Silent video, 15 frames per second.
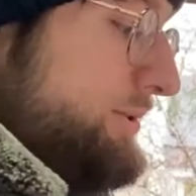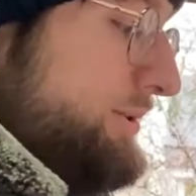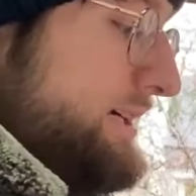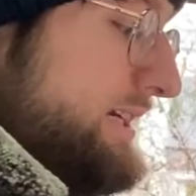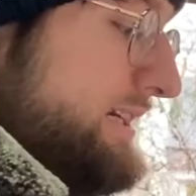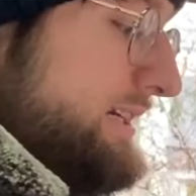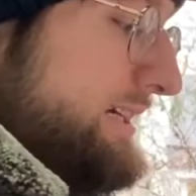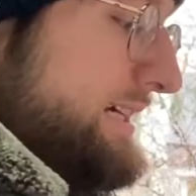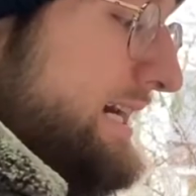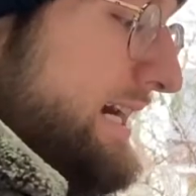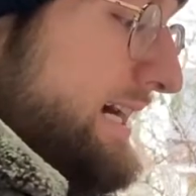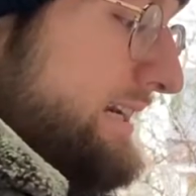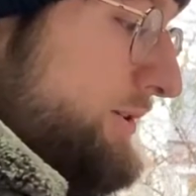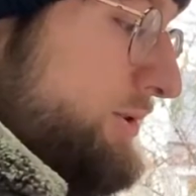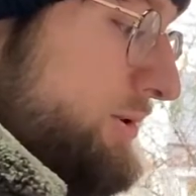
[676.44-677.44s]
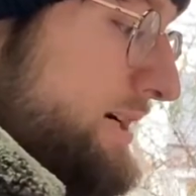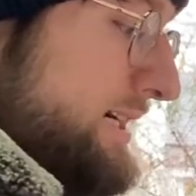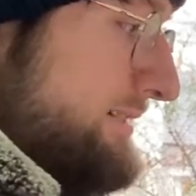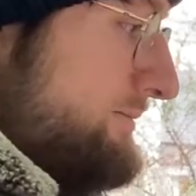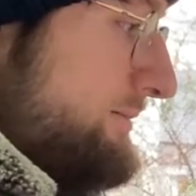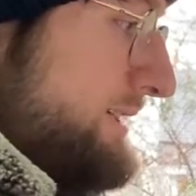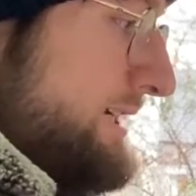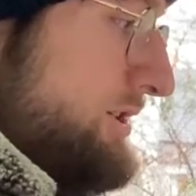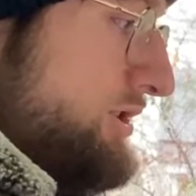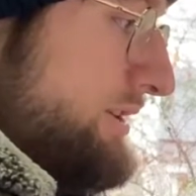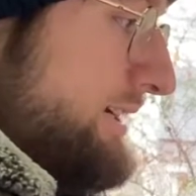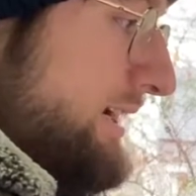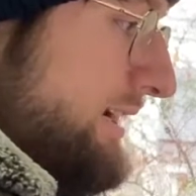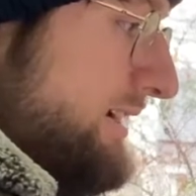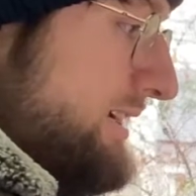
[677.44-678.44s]
you can get your explanation
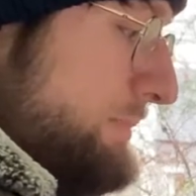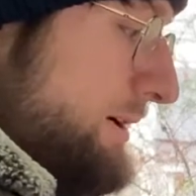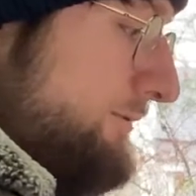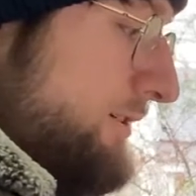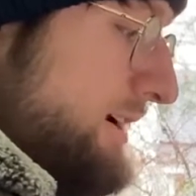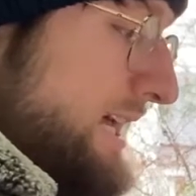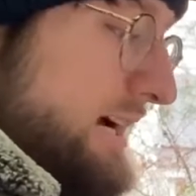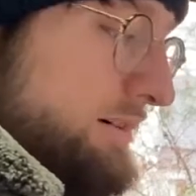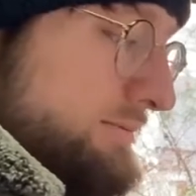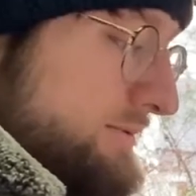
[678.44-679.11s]
there. But for now,